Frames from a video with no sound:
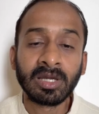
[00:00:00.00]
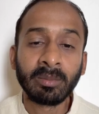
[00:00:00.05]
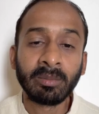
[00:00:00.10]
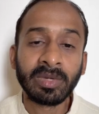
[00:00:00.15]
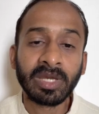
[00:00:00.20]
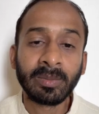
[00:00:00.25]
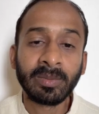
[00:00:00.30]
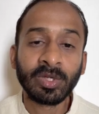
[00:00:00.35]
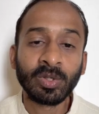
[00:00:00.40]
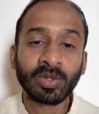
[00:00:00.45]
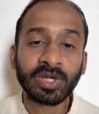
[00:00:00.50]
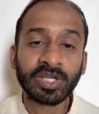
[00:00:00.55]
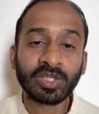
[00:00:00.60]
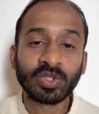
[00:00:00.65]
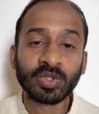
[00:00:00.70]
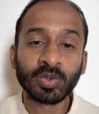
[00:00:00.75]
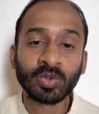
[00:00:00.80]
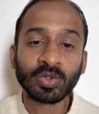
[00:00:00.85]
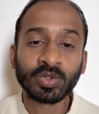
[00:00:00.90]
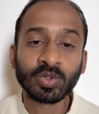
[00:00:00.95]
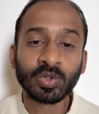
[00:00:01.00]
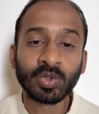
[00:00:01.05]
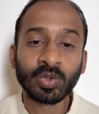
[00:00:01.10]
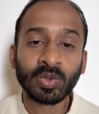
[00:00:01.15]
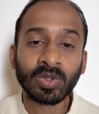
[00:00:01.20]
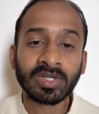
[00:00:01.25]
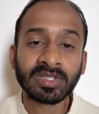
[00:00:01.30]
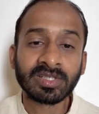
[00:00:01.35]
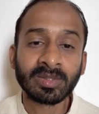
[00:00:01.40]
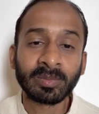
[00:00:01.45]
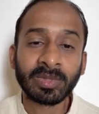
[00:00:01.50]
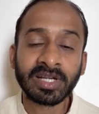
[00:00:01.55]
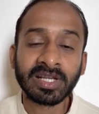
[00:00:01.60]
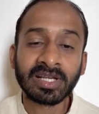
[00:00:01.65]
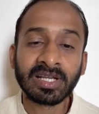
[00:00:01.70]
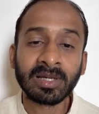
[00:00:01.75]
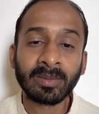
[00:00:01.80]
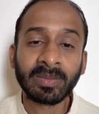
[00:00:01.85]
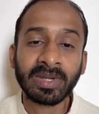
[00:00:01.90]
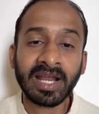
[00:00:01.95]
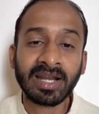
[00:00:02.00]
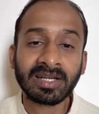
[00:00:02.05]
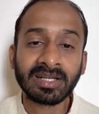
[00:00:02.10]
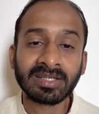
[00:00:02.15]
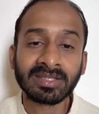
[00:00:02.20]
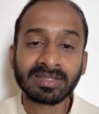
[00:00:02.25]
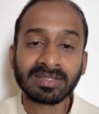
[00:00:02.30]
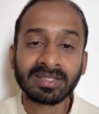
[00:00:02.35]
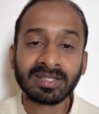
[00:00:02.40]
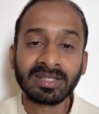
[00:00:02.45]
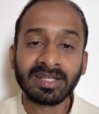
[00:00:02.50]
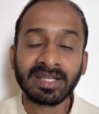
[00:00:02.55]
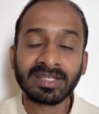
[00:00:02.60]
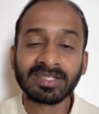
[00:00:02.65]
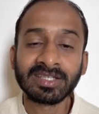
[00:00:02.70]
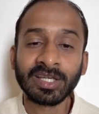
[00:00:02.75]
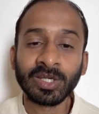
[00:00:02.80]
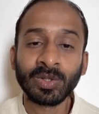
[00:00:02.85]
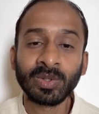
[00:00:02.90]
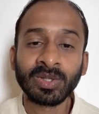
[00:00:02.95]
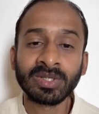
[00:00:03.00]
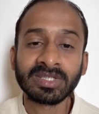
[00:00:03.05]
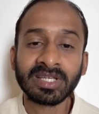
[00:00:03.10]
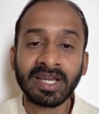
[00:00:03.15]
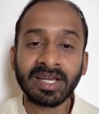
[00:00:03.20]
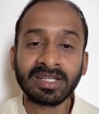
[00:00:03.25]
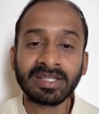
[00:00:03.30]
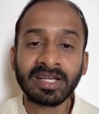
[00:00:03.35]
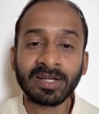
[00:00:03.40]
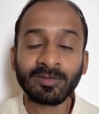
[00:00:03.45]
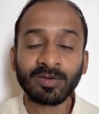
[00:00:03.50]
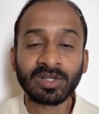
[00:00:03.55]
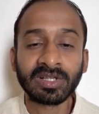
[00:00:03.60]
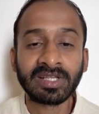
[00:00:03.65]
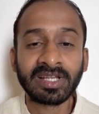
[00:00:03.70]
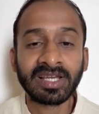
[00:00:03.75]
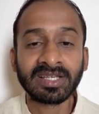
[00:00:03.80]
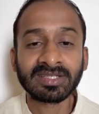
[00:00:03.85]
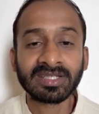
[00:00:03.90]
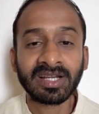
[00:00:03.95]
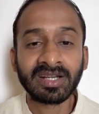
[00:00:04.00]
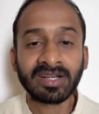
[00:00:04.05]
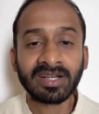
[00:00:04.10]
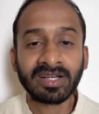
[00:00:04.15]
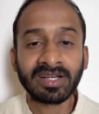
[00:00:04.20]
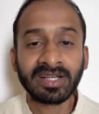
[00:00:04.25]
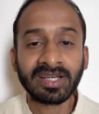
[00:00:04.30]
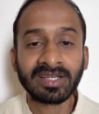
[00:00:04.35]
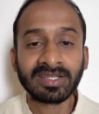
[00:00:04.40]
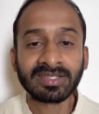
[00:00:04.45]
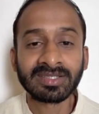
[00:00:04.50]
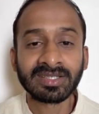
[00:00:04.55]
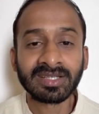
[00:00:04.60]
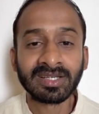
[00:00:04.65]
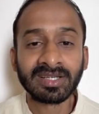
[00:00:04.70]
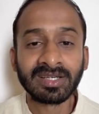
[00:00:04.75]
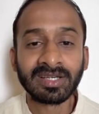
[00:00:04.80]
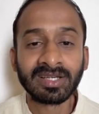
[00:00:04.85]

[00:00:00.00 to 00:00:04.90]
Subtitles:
Maybe you can choose to do a particular practice. Let's say you decide that for the next 100 days